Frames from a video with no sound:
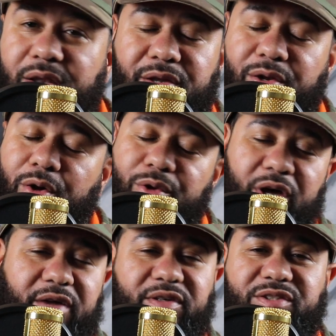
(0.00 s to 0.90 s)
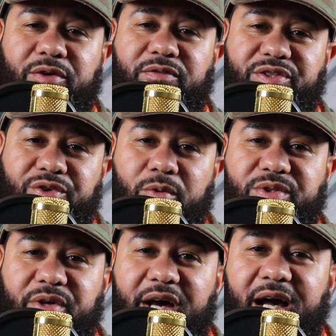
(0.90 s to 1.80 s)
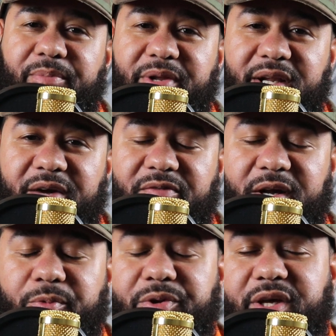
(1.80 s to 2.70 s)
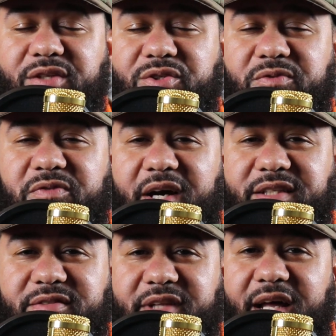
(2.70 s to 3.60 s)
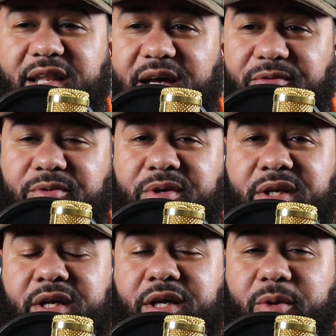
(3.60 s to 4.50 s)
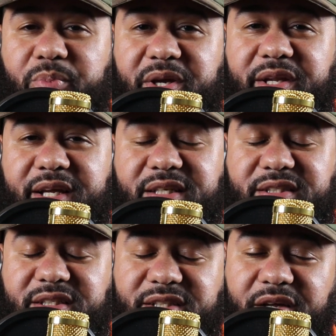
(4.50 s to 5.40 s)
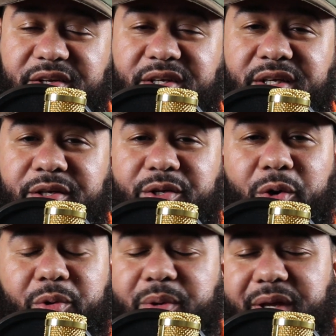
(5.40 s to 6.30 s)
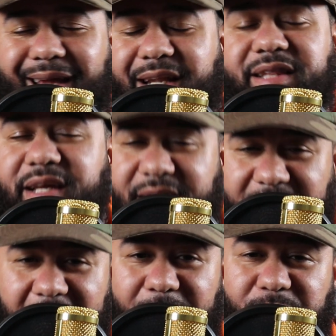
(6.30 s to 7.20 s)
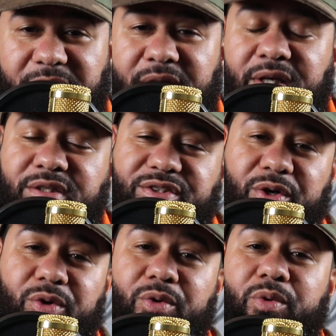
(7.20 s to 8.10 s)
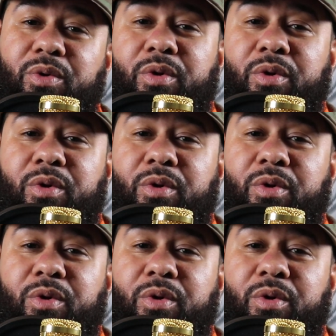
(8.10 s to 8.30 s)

you know, none of us know for sure what's going to happen in that fight. When you get two fighters of that level, competing against each other, you know, anything can happen. So,